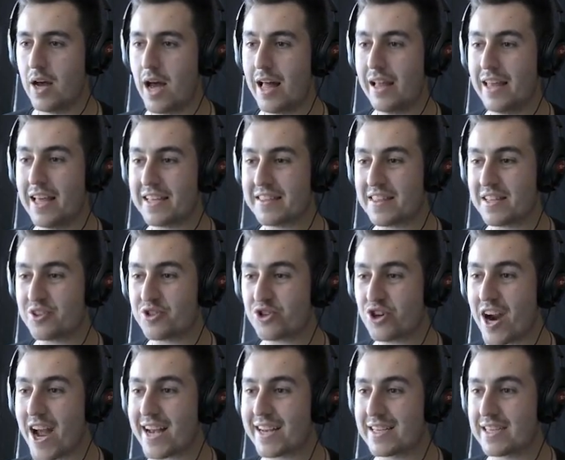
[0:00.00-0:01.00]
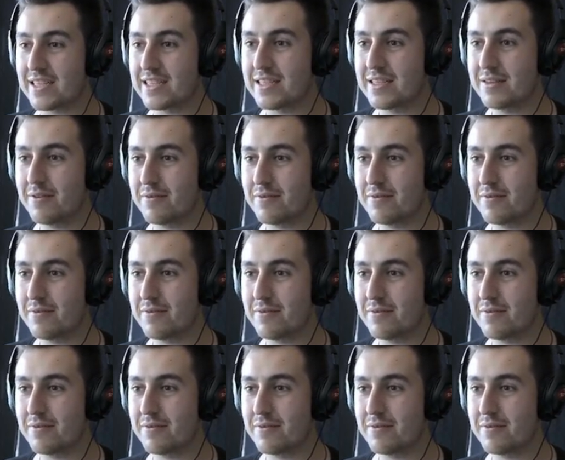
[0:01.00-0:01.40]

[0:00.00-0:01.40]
I like the track!